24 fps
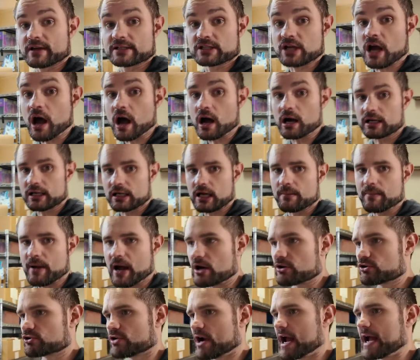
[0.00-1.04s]
and talk
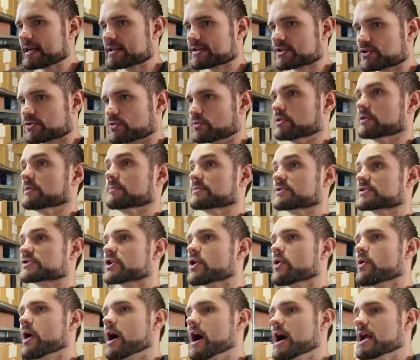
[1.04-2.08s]
about Dragonstorm.
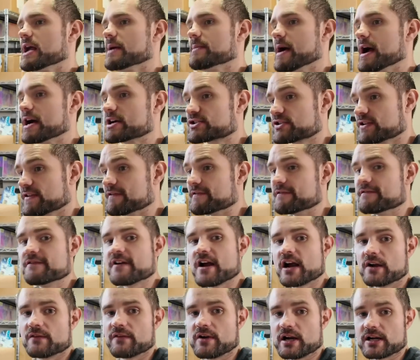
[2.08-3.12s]
So I am actually
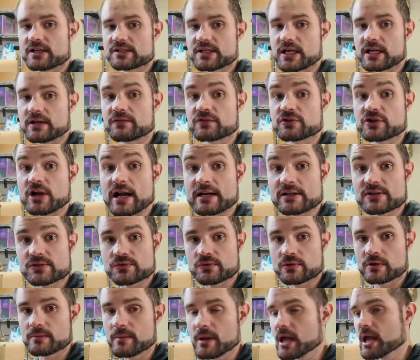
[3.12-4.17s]
very, very excited for
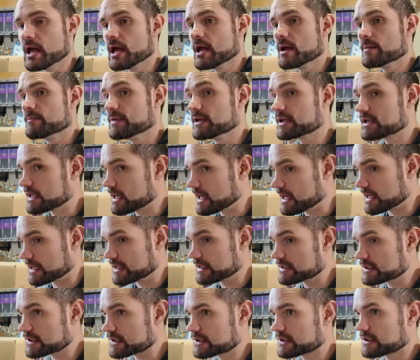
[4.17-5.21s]
Dragonstorm
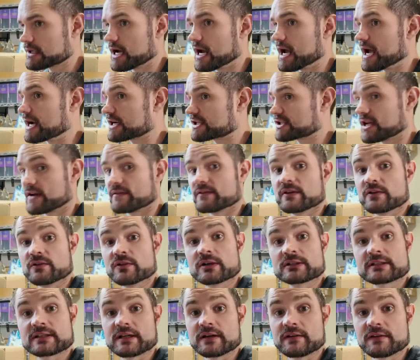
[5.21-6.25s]
because I actually haven't even
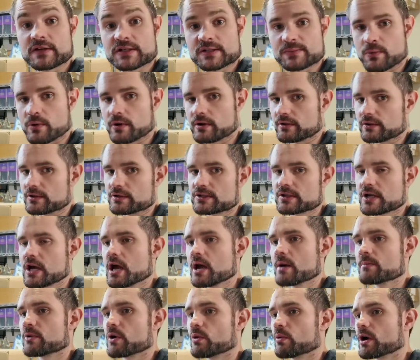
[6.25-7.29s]
looked at any of the spoilers,
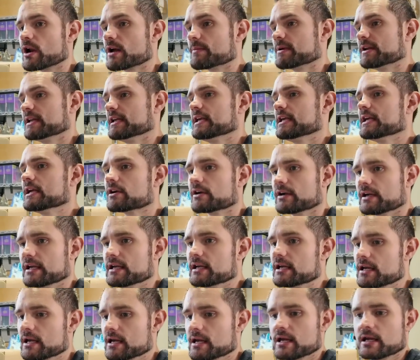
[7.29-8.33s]
but what I've been
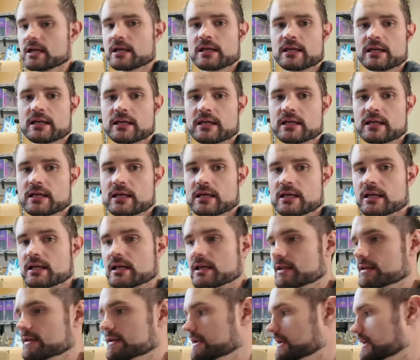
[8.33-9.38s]
hearing
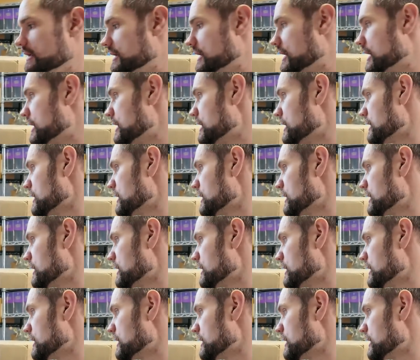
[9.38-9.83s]
in the